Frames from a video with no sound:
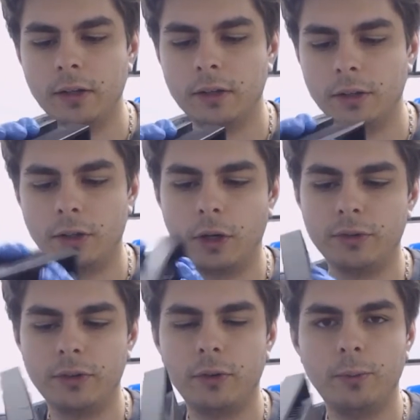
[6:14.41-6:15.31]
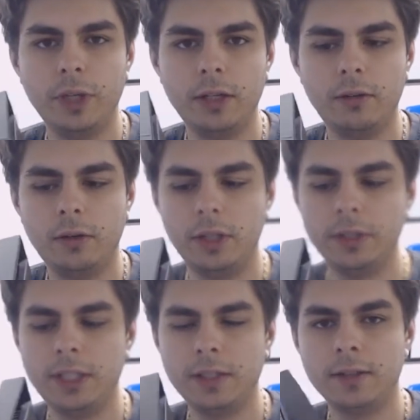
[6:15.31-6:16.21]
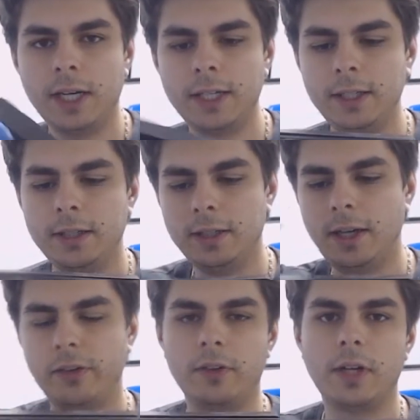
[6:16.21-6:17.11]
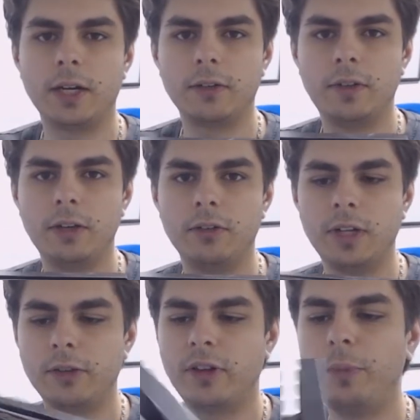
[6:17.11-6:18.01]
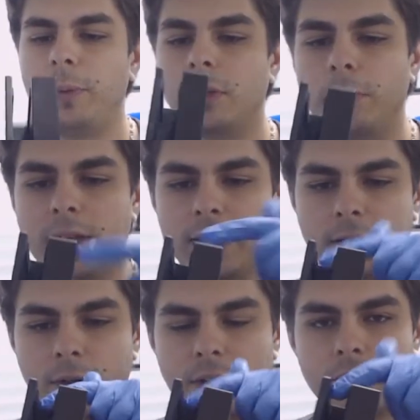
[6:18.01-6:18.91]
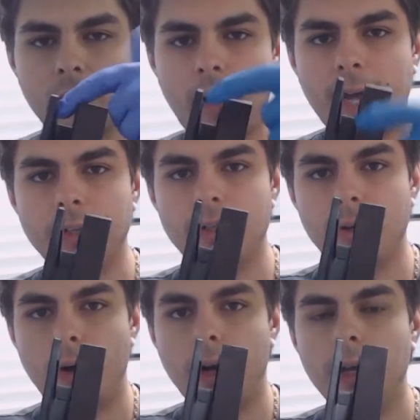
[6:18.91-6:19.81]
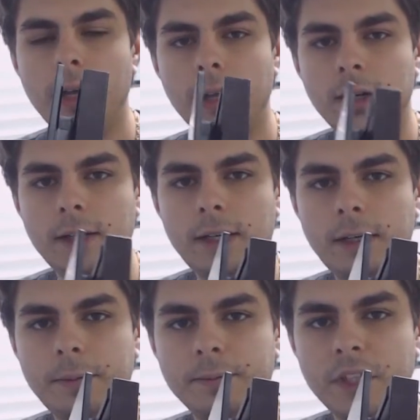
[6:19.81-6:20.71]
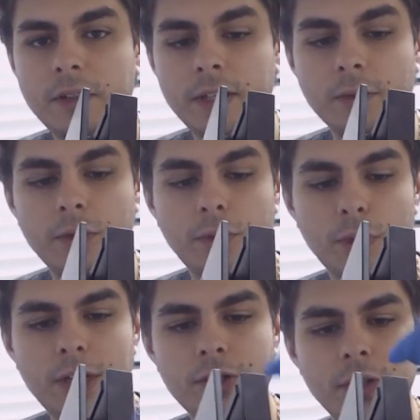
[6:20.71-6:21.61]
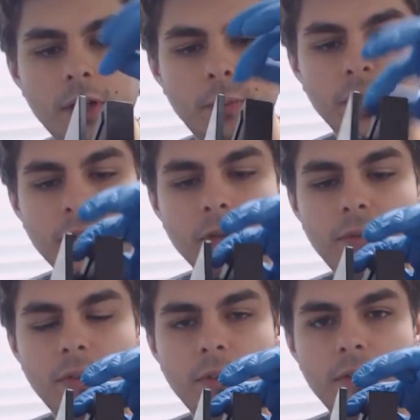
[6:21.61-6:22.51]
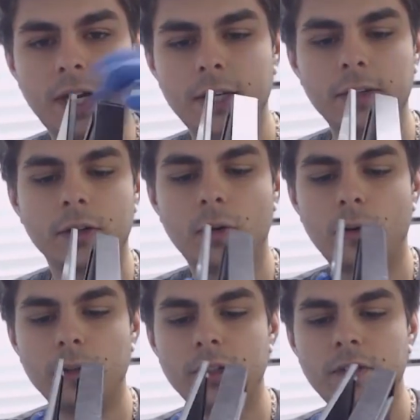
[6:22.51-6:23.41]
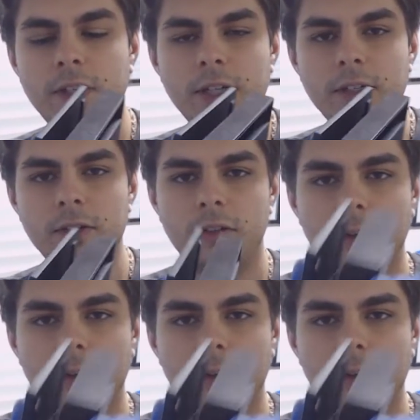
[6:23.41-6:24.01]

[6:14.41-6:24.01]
close it to be neat and tidy, and it has a dock station. Now, some people complain that you can scratch your Nintendo Switch because of its design in the corners here, so